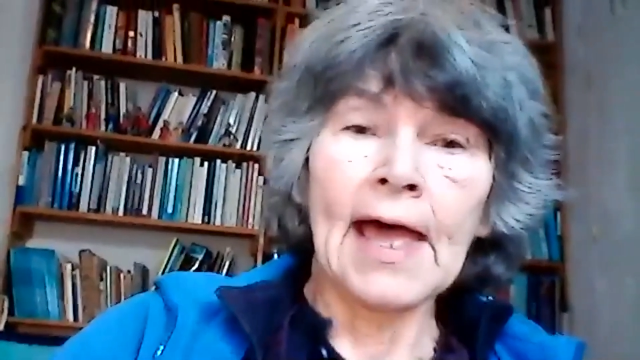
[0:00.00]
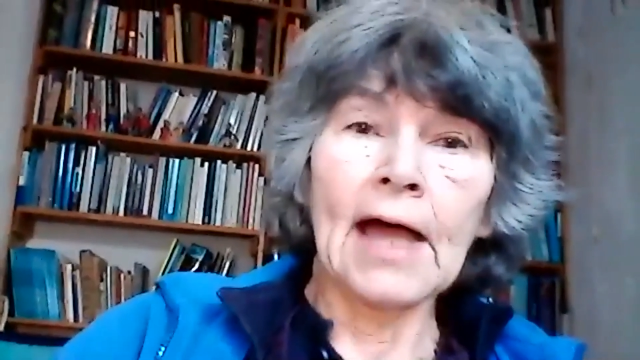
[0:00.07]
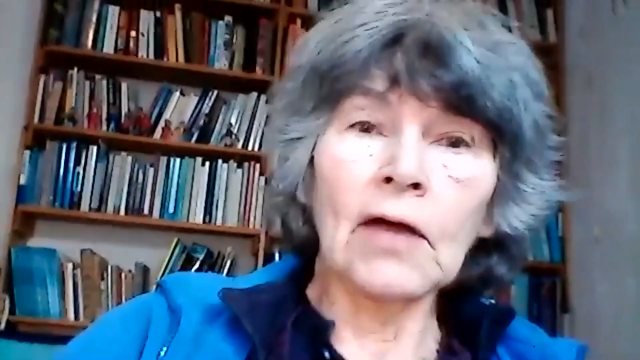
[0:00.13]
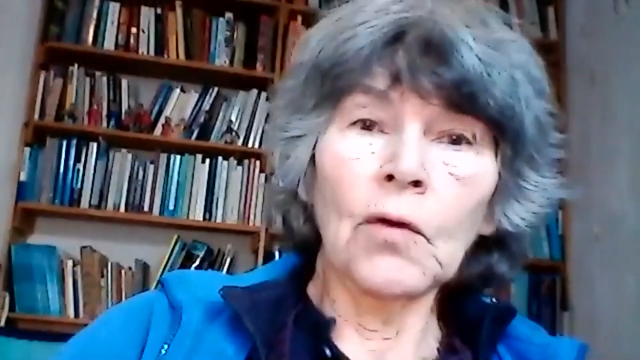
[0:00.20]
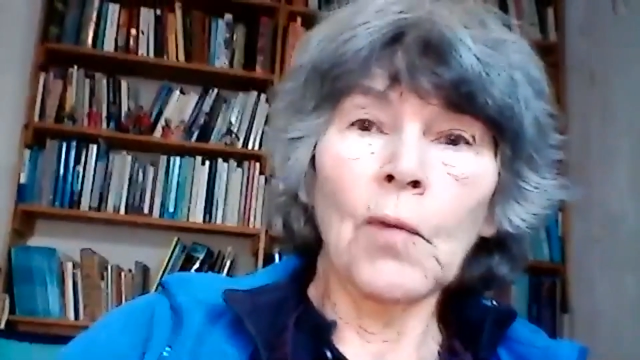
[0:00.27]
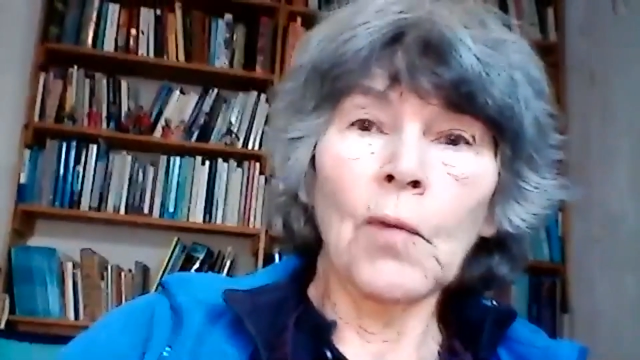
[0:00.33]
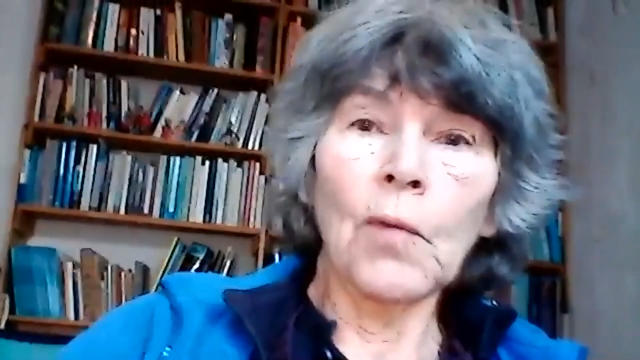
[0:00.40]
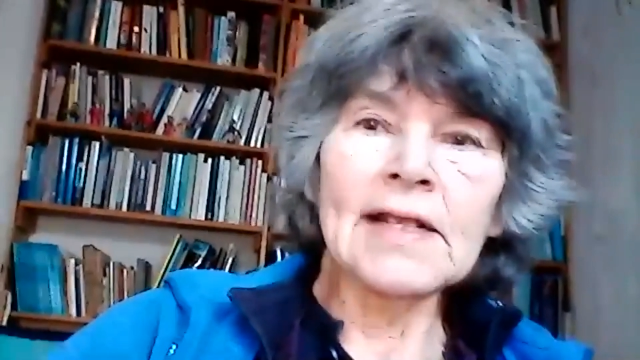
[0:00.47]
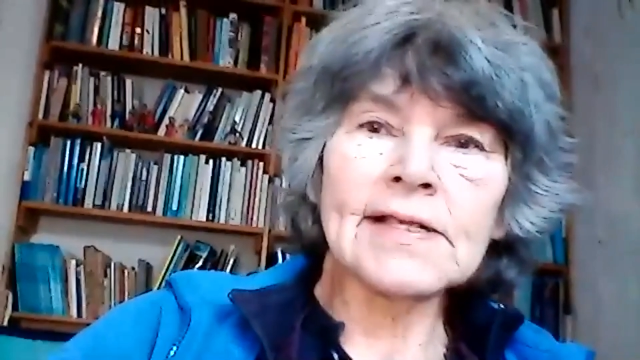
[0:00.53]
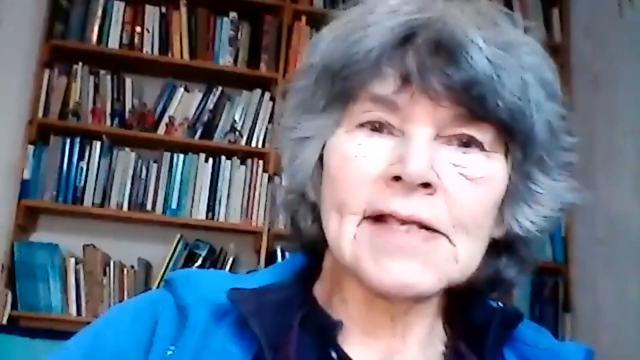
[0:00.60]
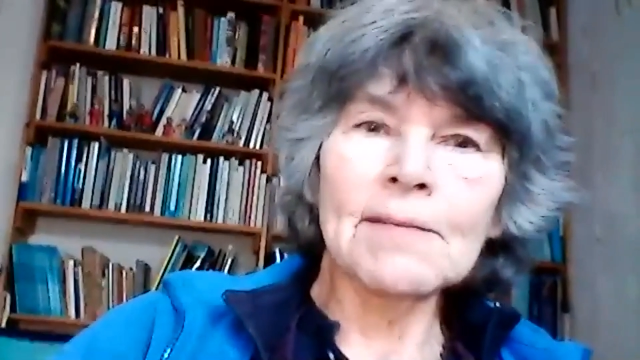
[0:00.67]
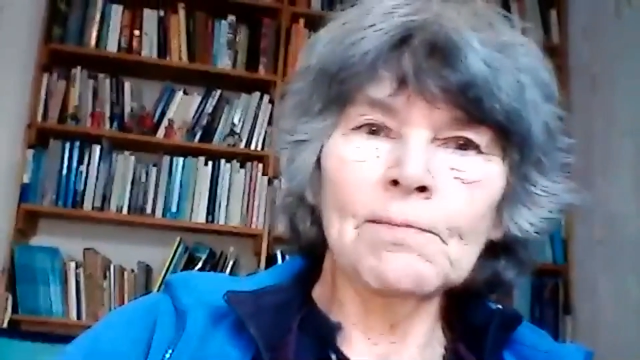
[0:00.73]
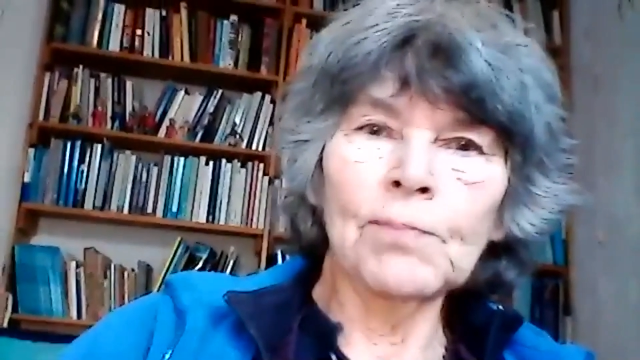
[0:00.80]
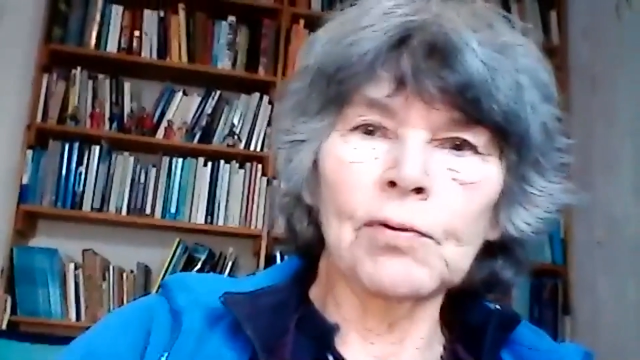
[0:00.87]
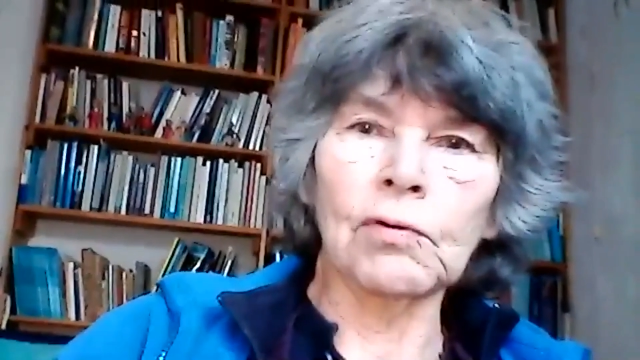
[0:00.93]
and quite
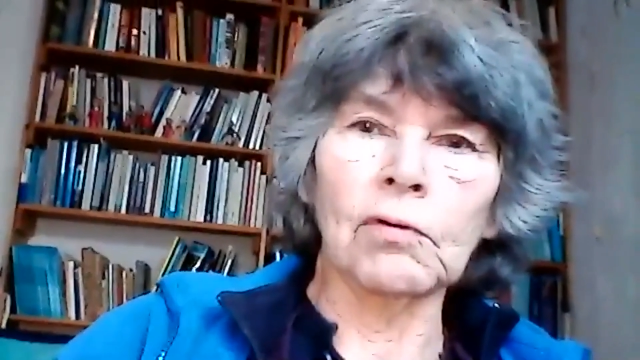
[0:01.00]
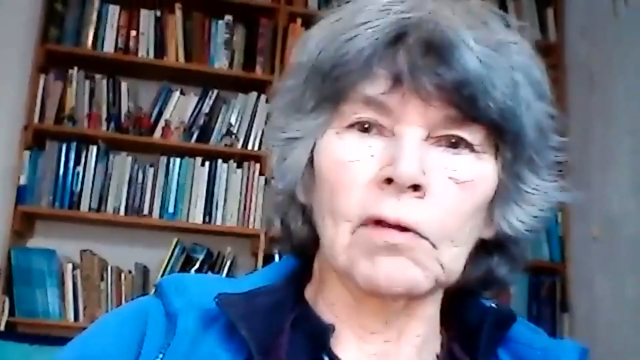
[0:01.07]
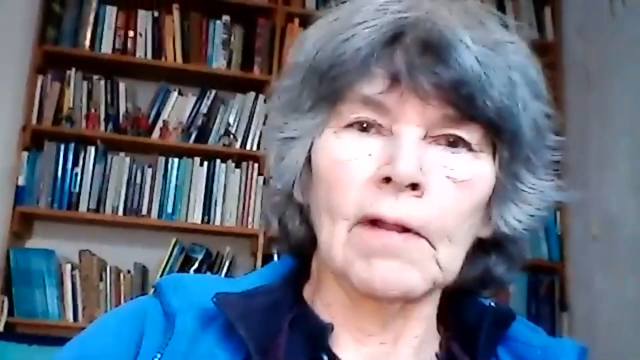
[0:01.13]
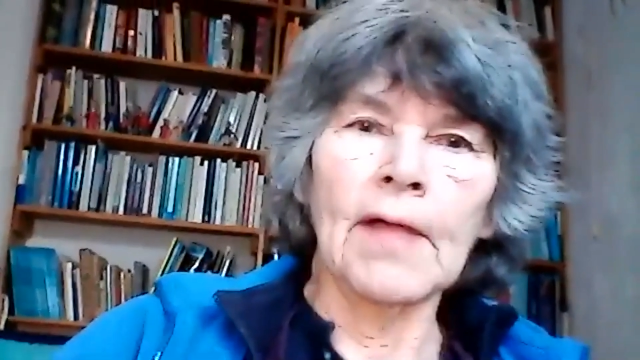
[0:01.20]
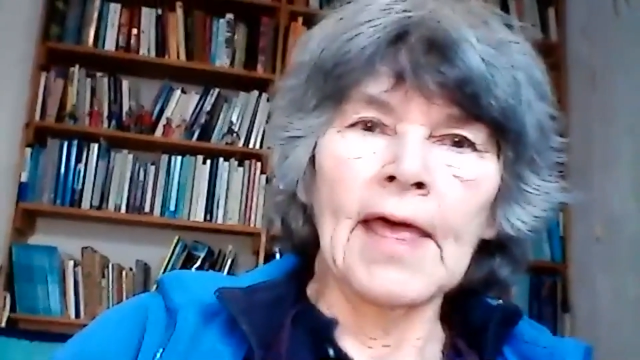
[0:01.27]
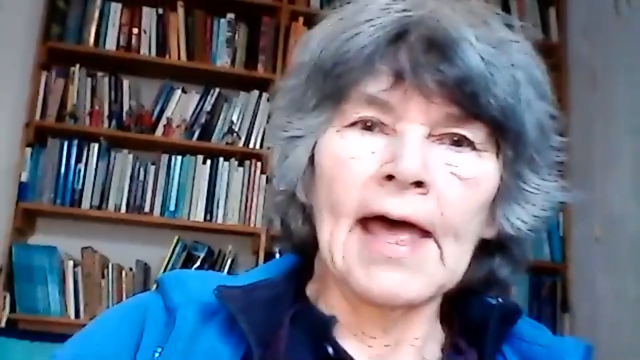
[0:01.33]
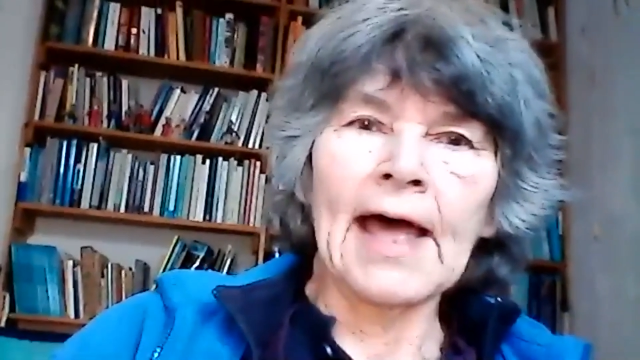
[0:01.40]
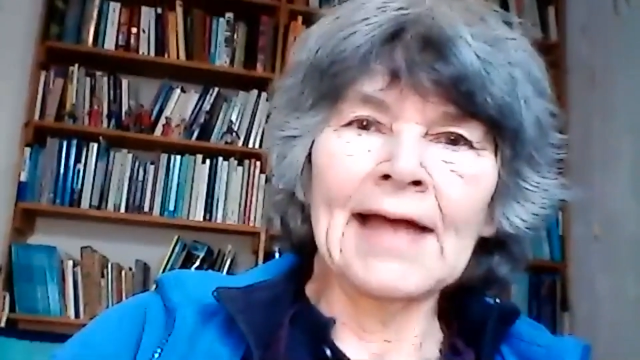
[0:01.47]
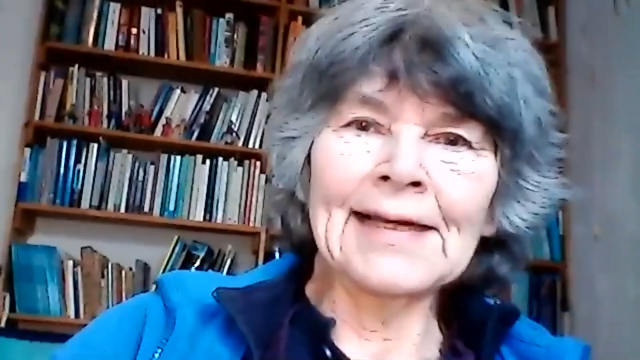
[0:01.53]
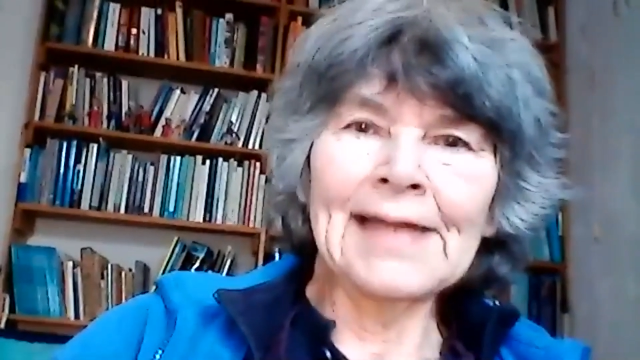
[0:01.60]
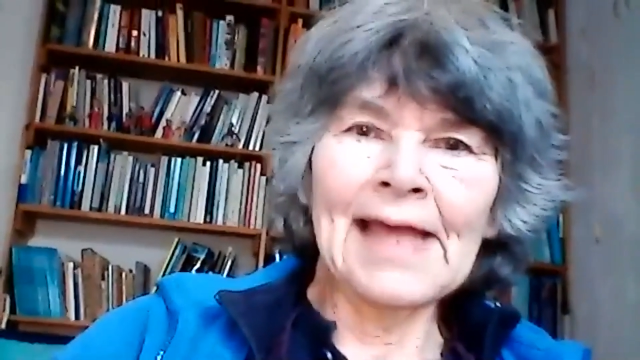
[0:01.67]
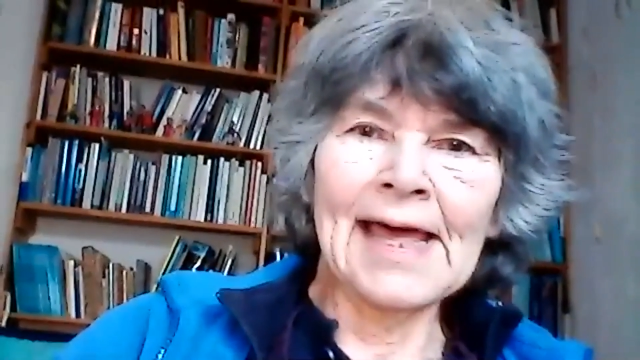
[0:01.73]
simple, and